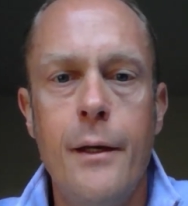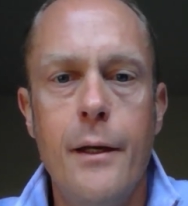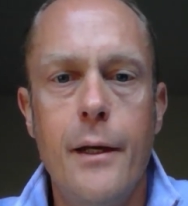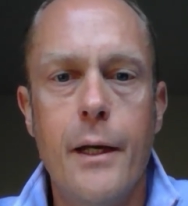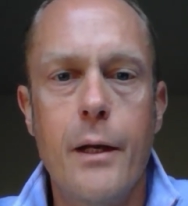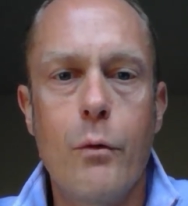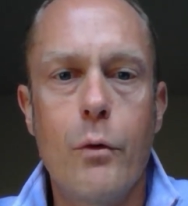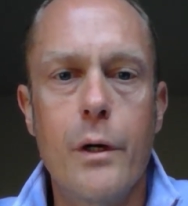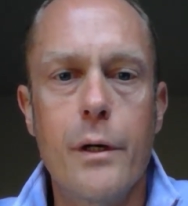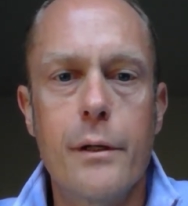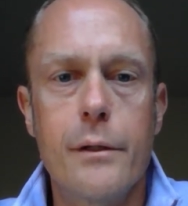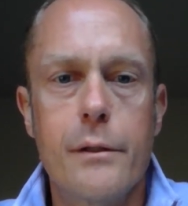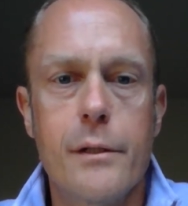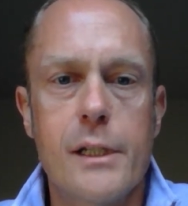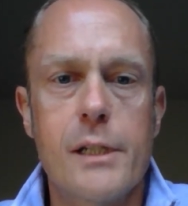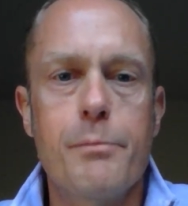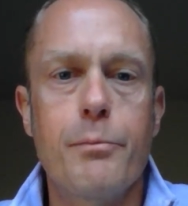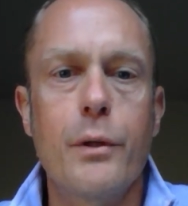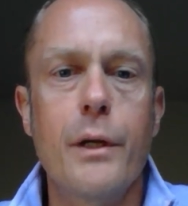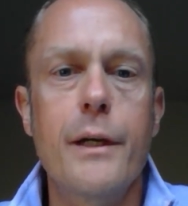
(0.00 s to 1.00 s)
And I want to
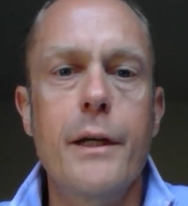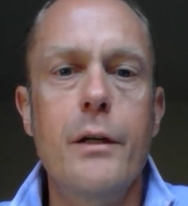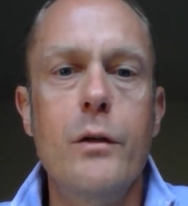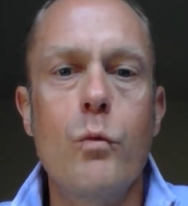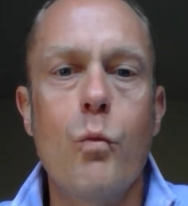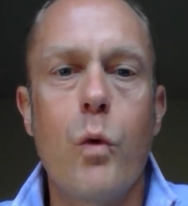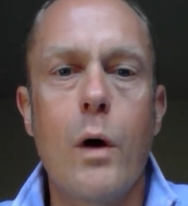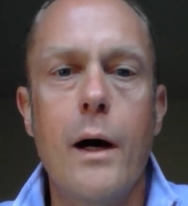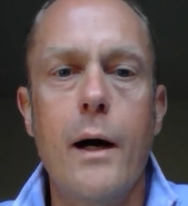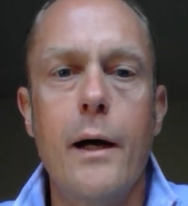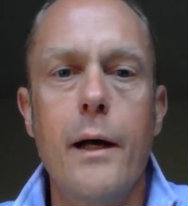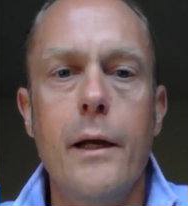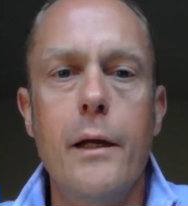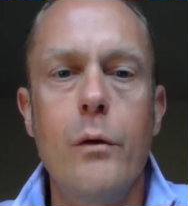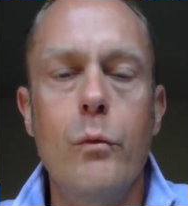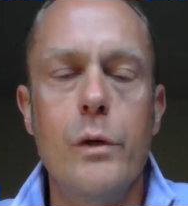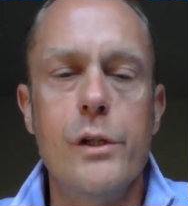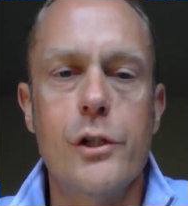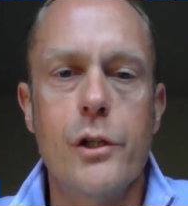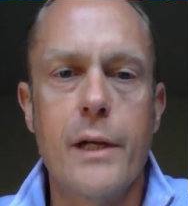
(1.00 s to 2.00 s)
explain
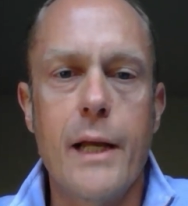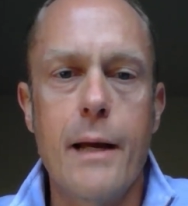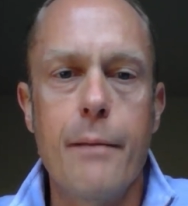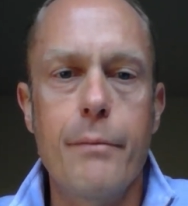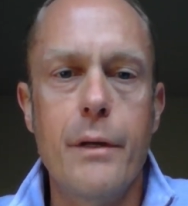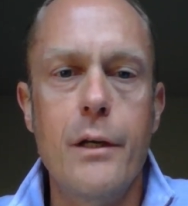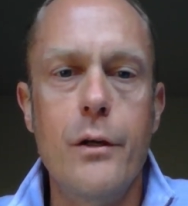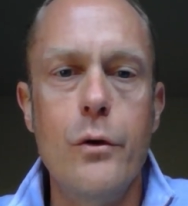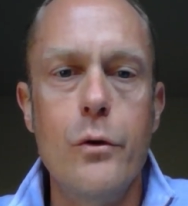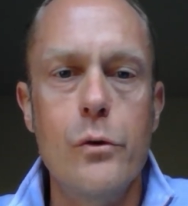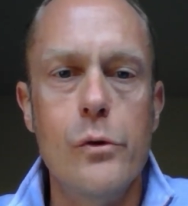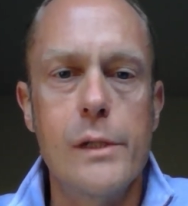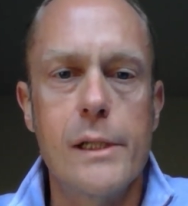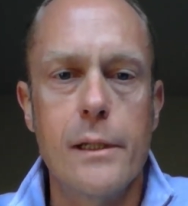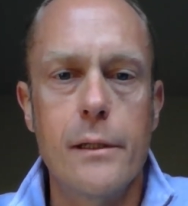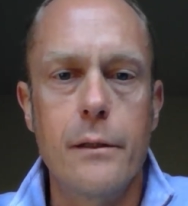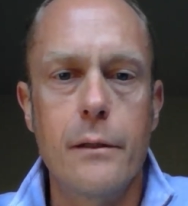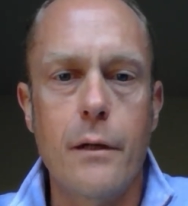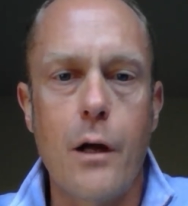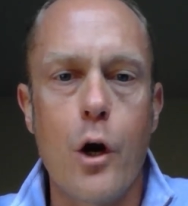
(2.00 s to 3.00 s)
why we should not be
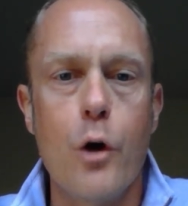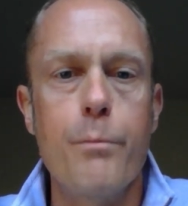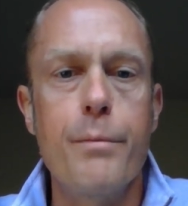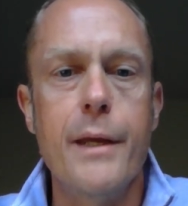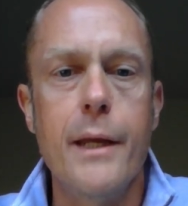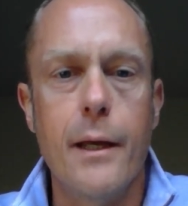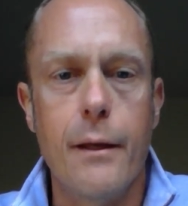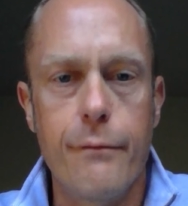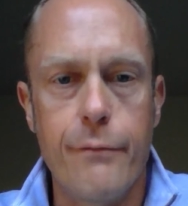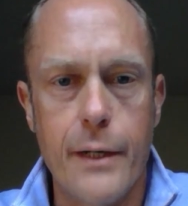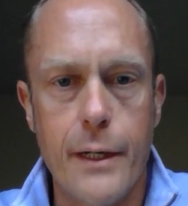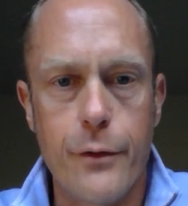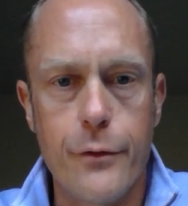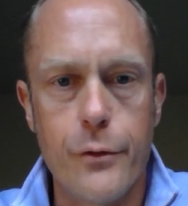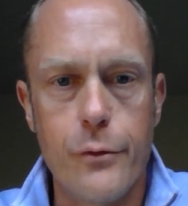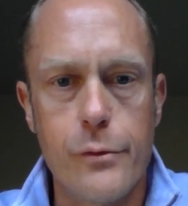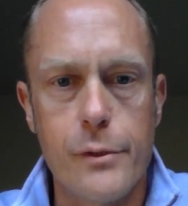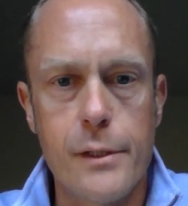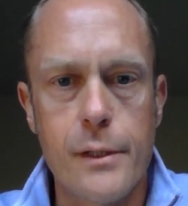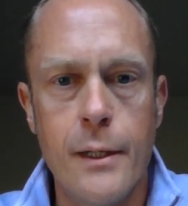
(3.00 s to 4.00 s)
using RPN
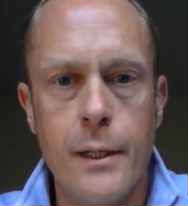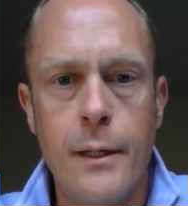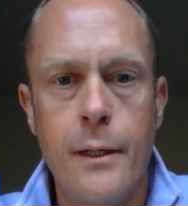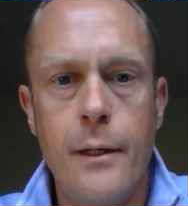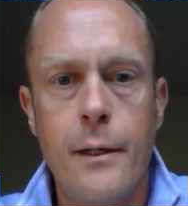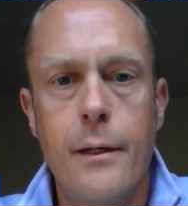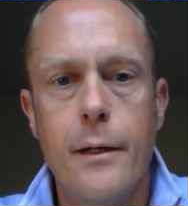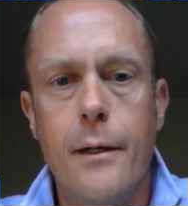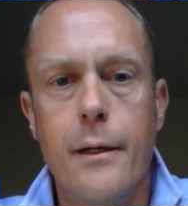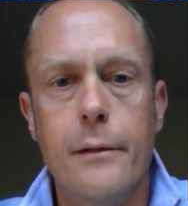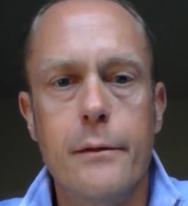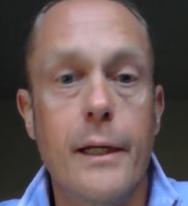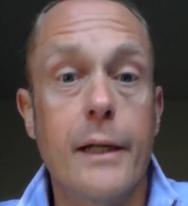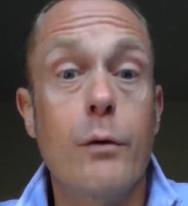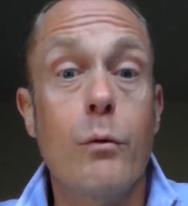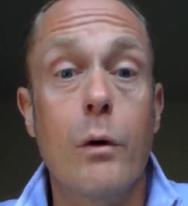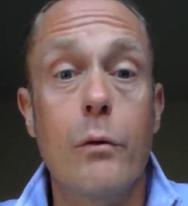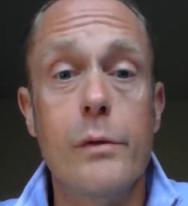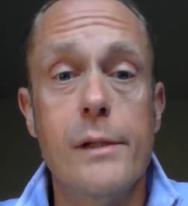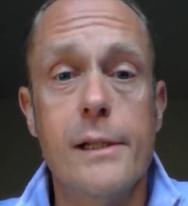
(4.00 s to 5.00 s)
values,
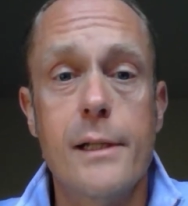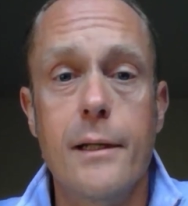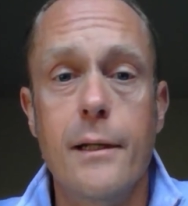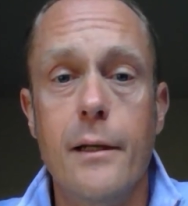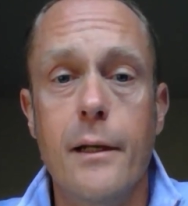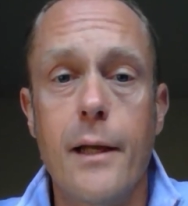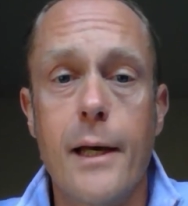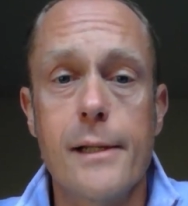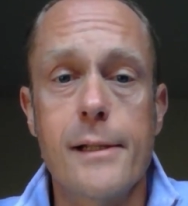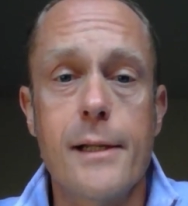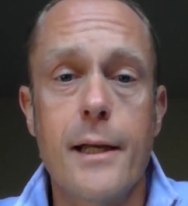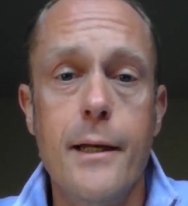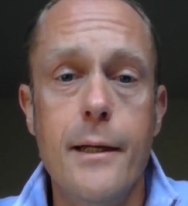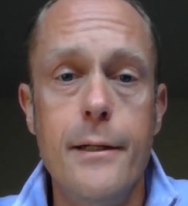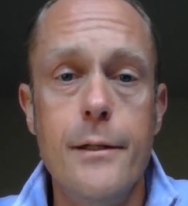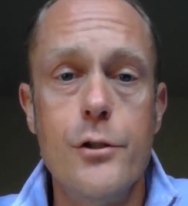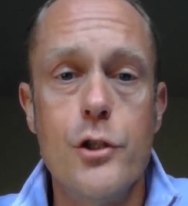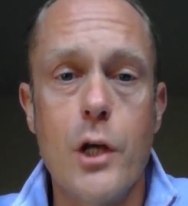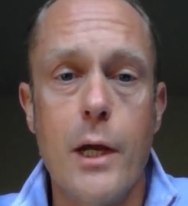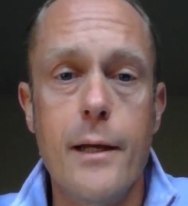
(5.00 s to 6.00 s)
like what we see in
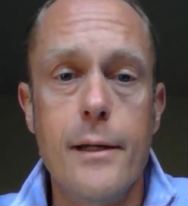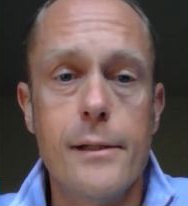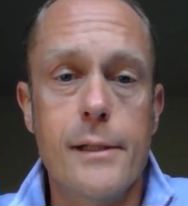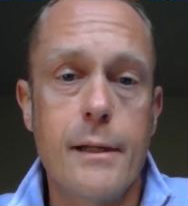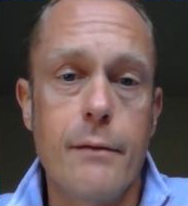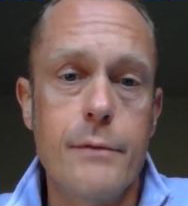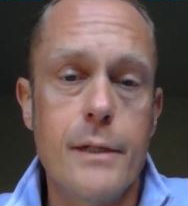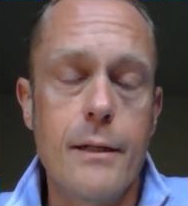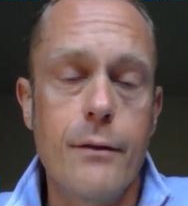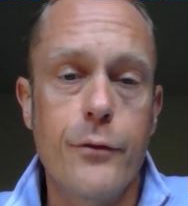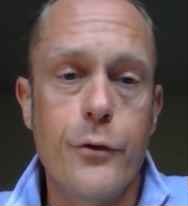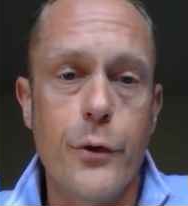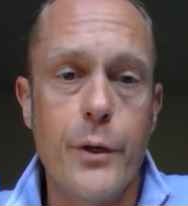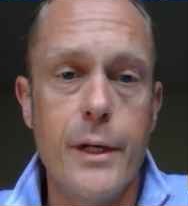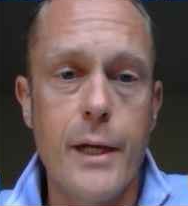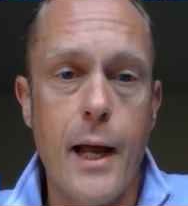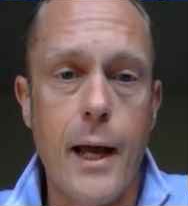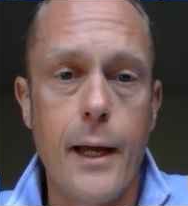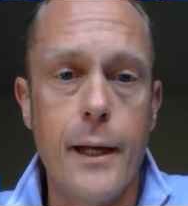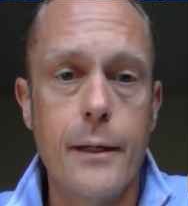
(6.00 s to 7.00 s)
SAE
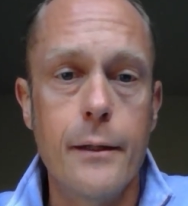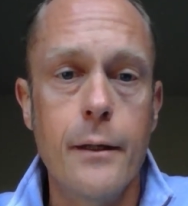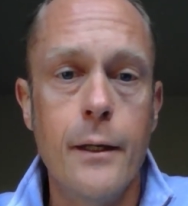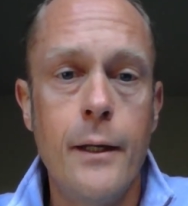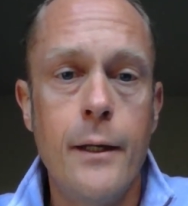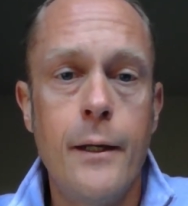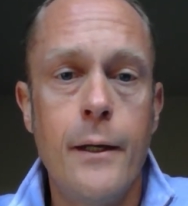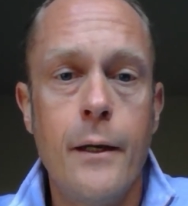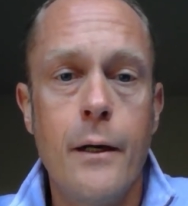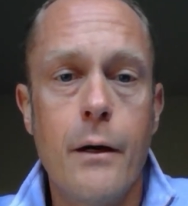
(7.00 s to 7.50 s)
J1739,